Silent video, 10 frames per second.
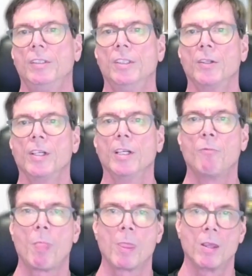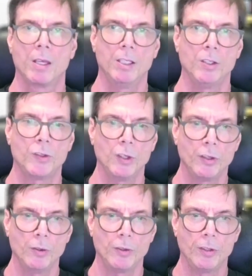Okay, and
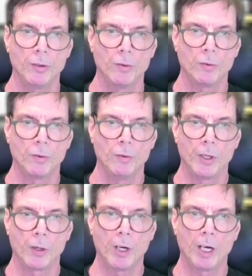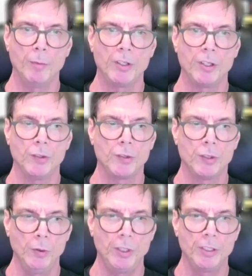so the requirement
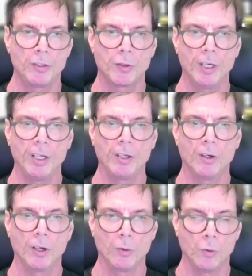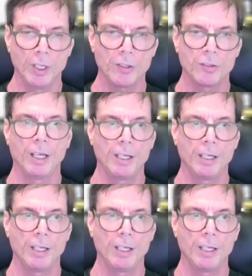is who did the training on what,